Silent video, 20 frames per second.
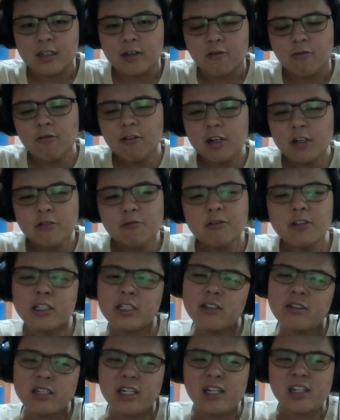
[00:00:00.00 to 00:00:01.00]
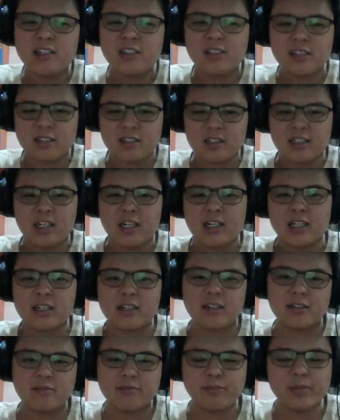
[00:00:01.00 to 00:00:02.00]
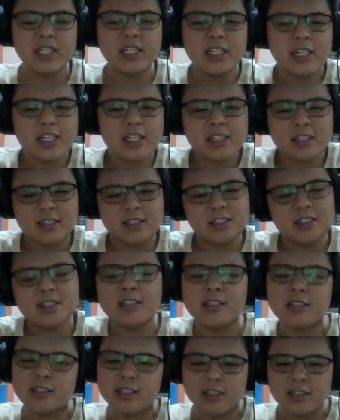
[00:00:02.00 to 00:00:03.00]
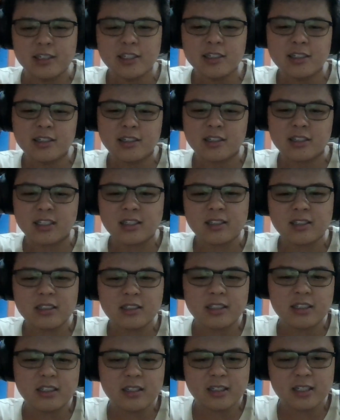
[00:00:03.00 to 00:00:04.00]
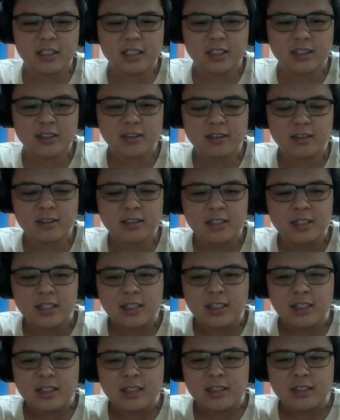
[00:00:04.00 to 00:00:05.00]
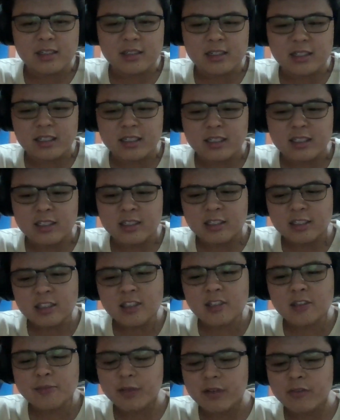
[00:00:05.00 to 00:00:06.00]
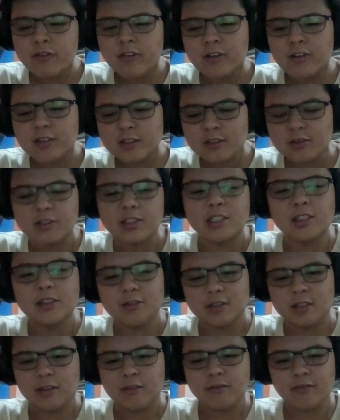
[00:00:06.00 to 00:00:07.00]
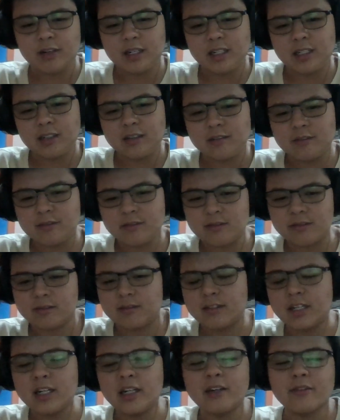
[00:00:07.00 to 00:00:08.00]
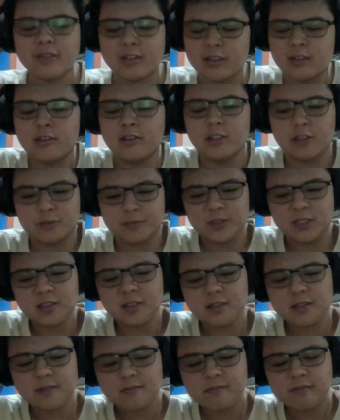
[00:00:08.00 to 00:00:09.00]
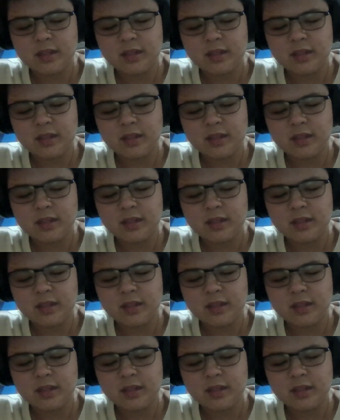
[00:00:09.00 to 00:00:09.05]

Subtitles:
work wouldn't really begin in earnest until around just before 2025, right after Christmas.